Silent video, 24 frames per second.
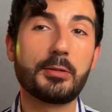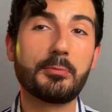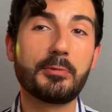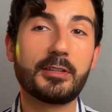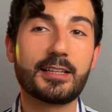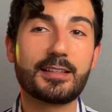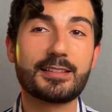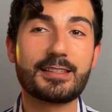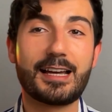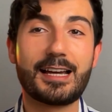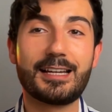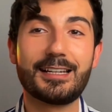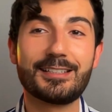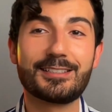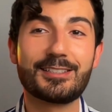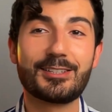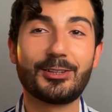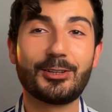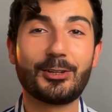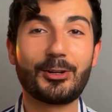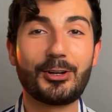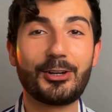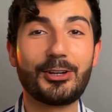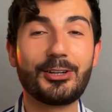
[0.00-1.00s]
excited
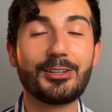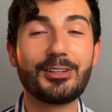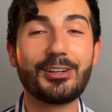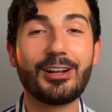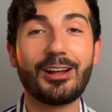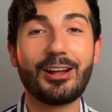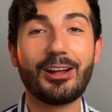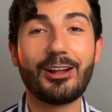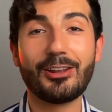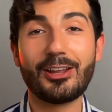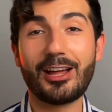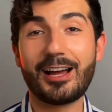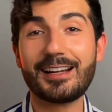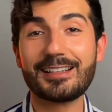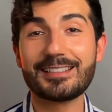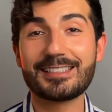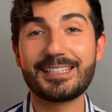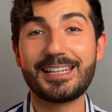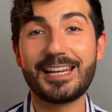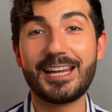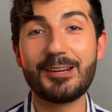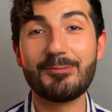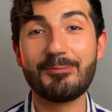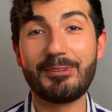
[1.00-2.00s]
to learn a lot
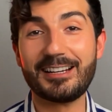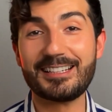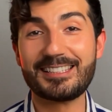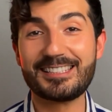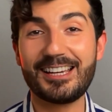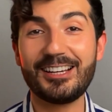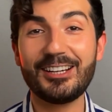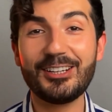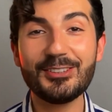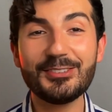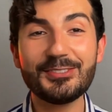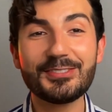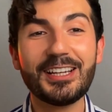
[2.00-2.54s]
today myself.